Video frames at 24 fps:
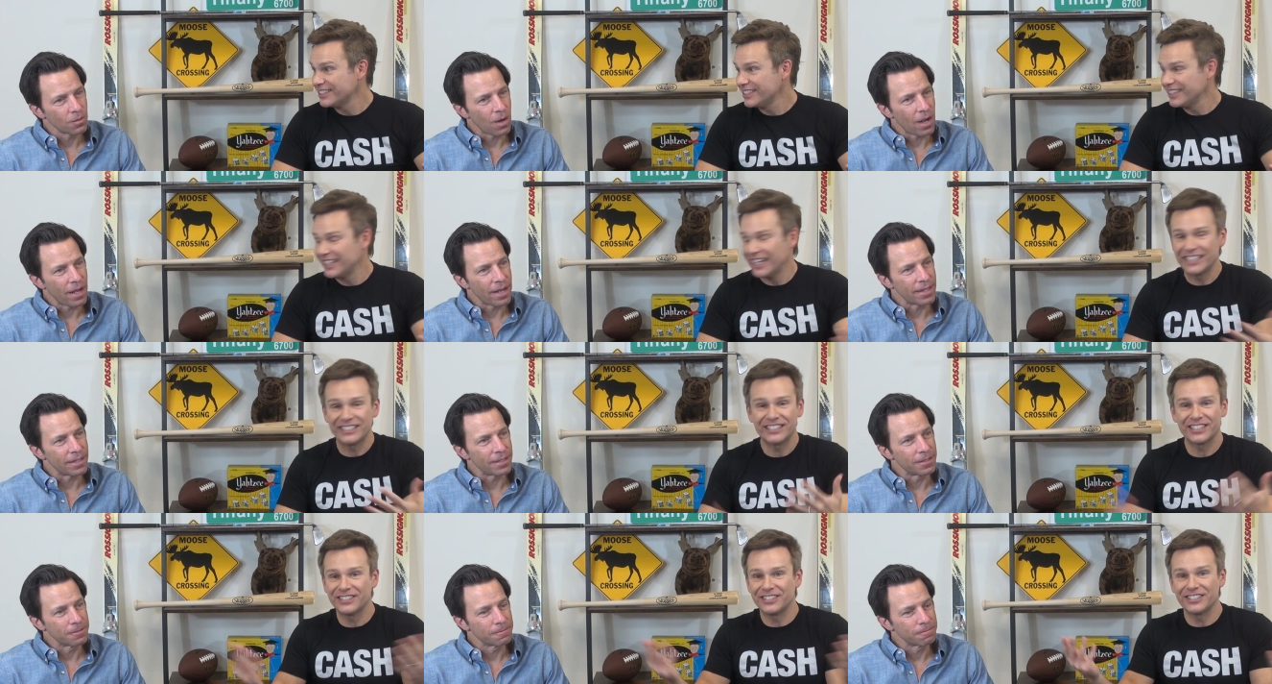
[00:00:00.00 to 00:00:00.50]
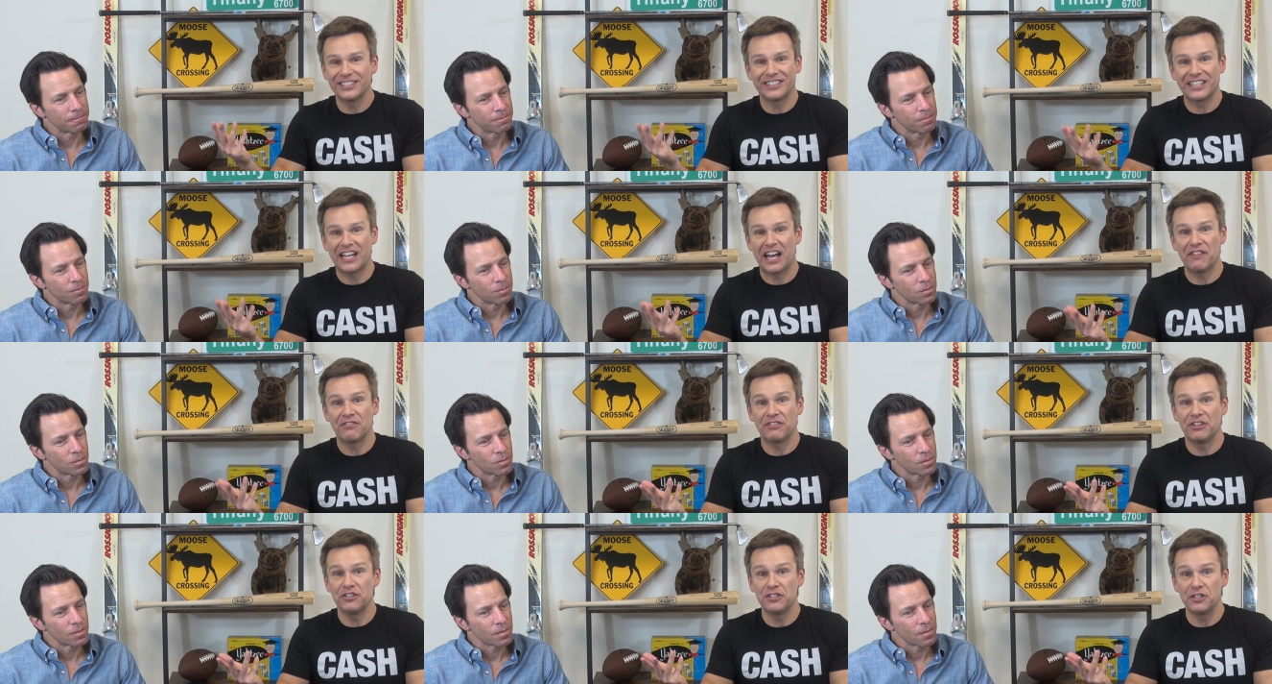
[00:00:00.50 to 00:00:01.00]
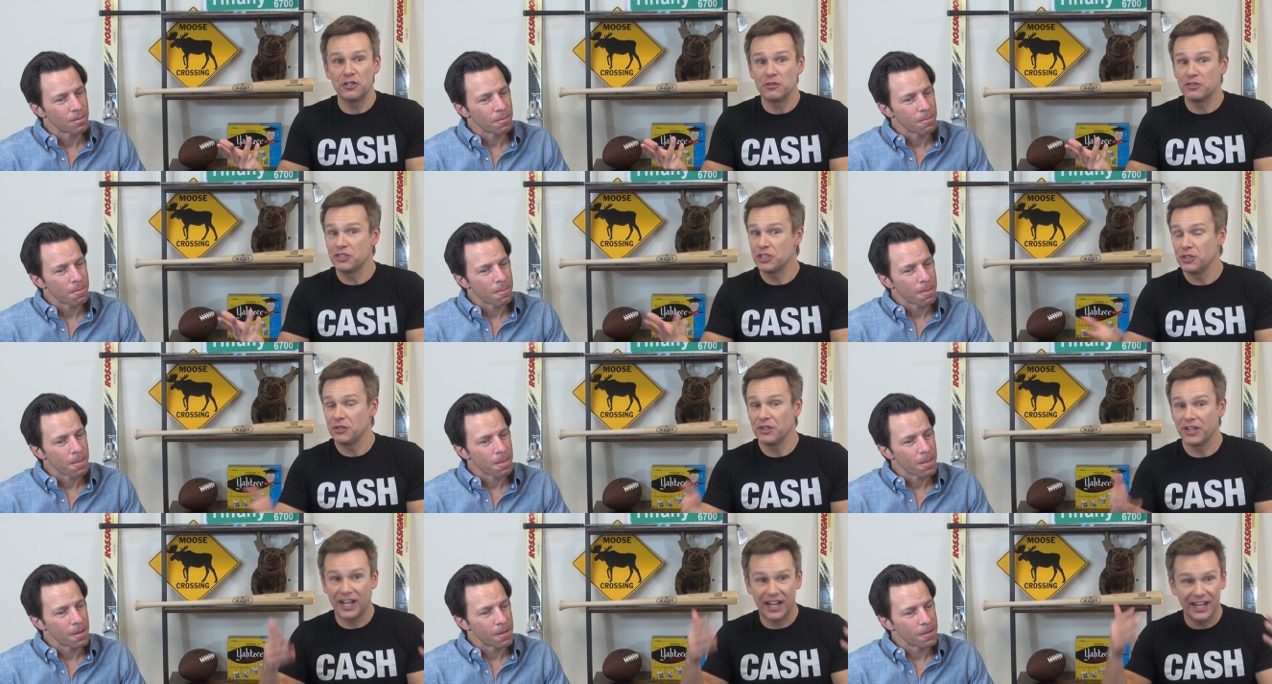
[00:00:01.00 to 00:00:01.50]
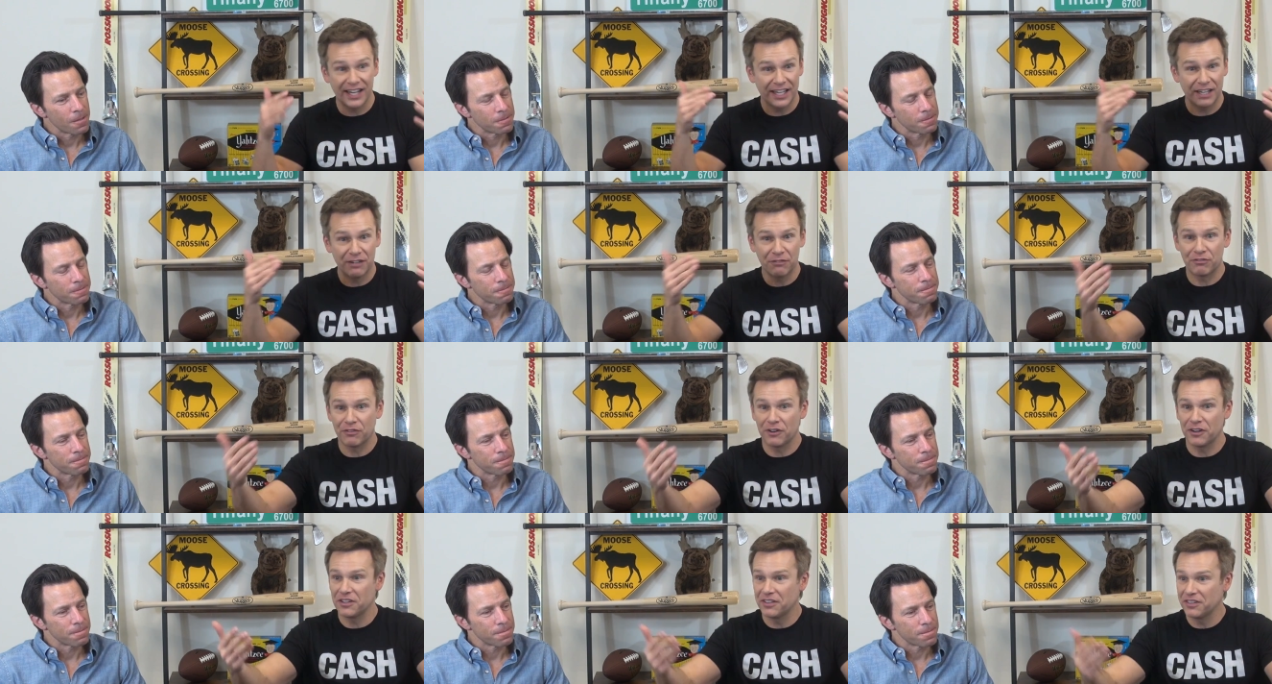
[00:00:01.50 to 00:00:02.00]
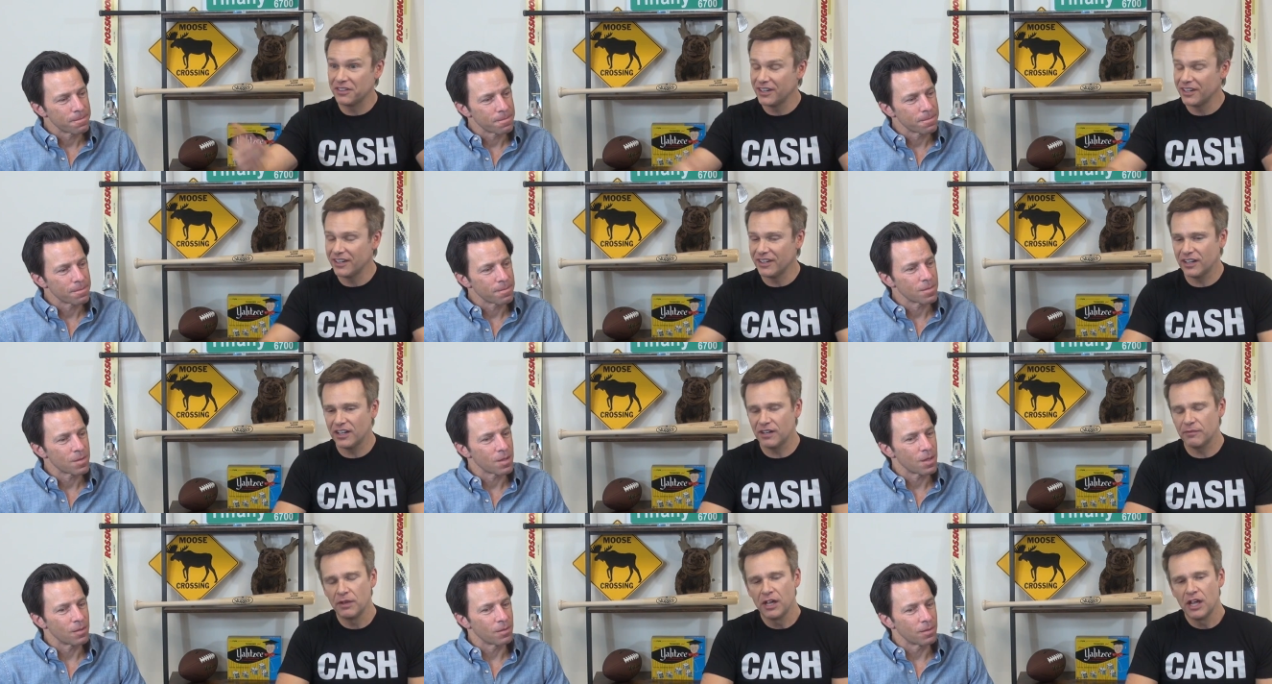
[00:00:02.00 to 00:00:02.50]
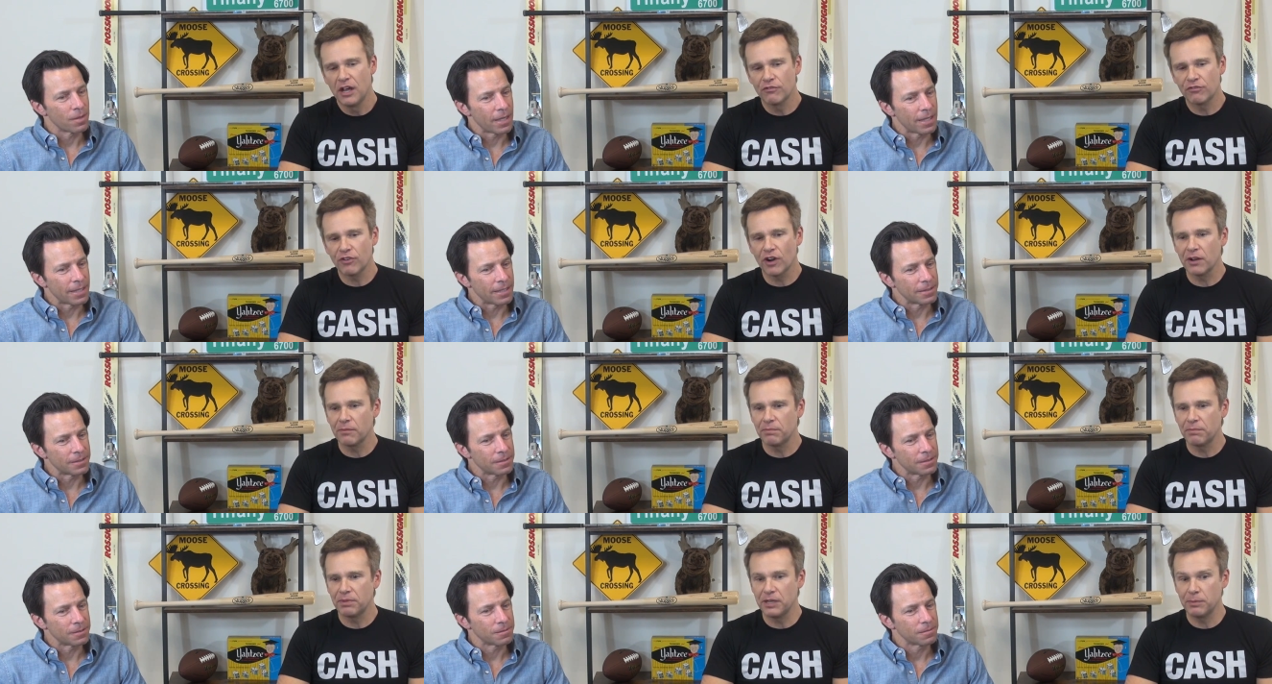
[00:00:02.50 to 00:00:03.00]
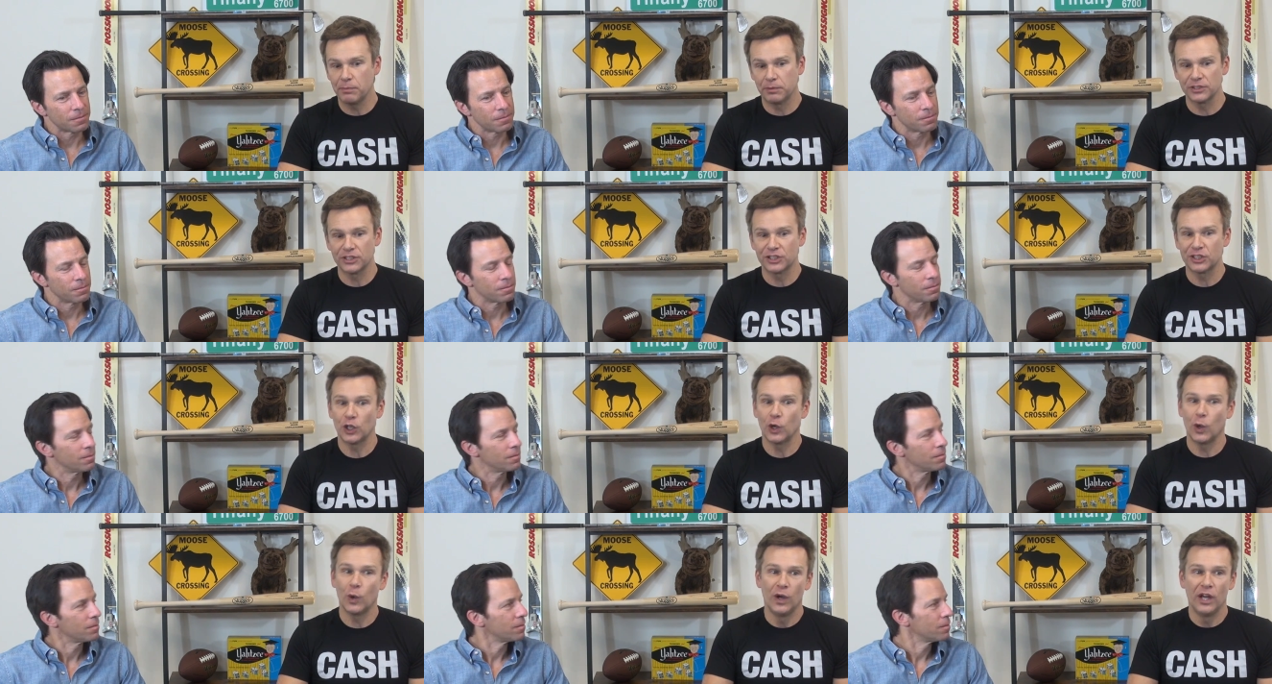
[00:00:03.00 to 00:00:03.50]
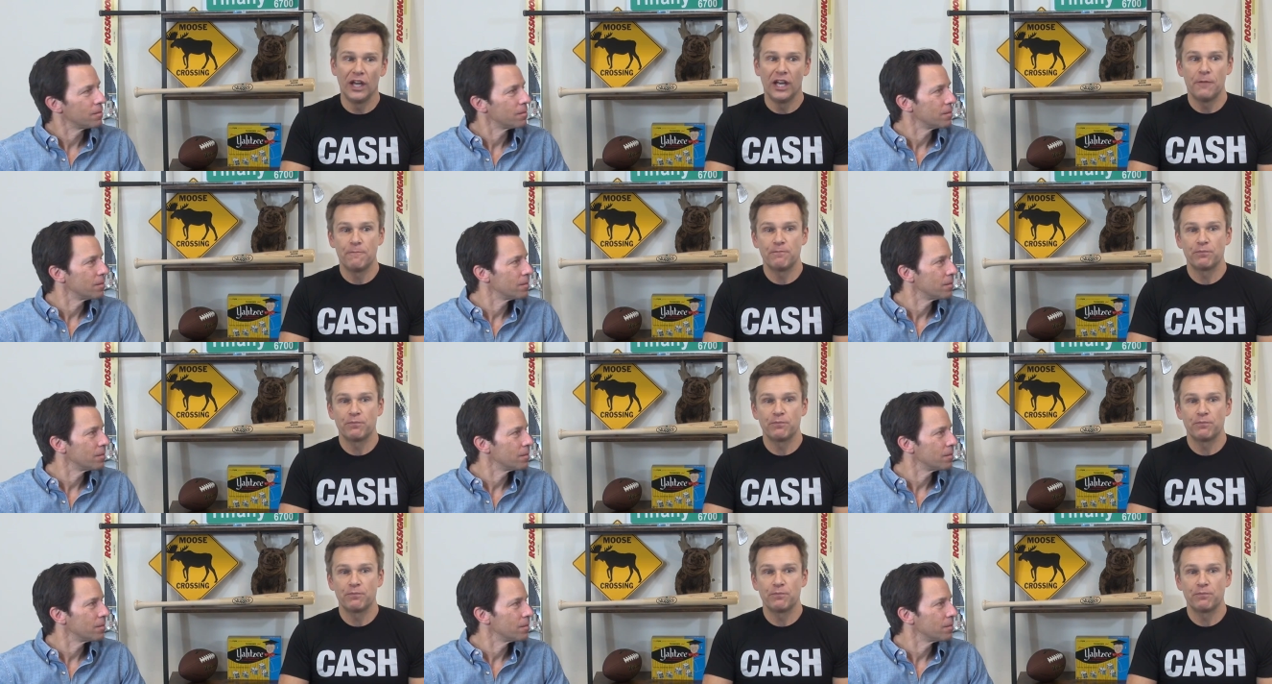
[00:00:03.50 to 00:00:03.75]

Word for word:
Speaker 1: Right. That's what you just have to do. So you got to get in front of people. So